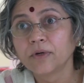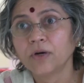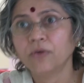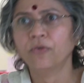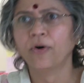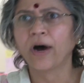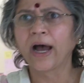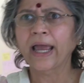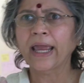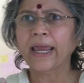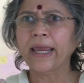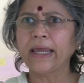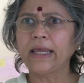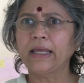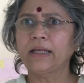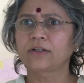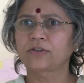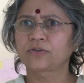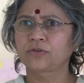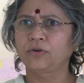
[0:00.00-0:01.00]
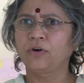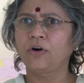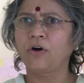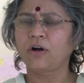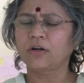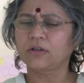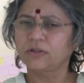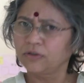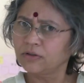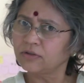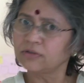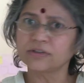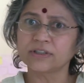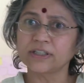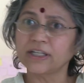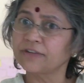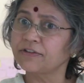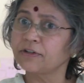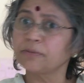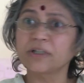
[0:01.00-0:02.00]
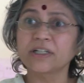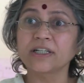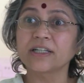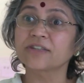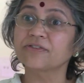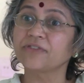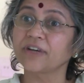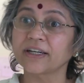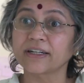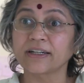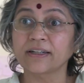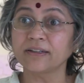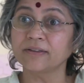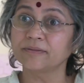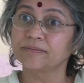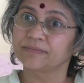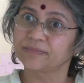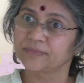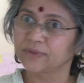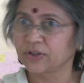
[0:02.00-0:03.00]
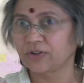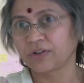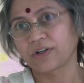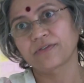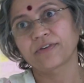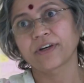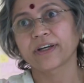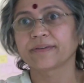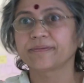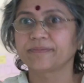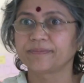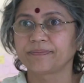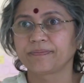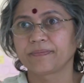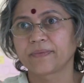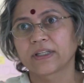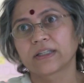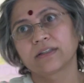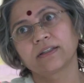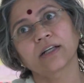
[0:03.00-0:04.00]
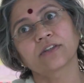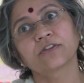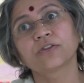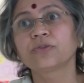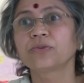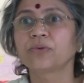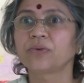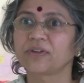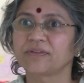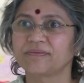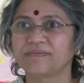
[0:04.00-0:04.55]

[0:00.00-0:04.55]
Why? It's so hot? No, see everybody is wearing, go and wear. That's a rule.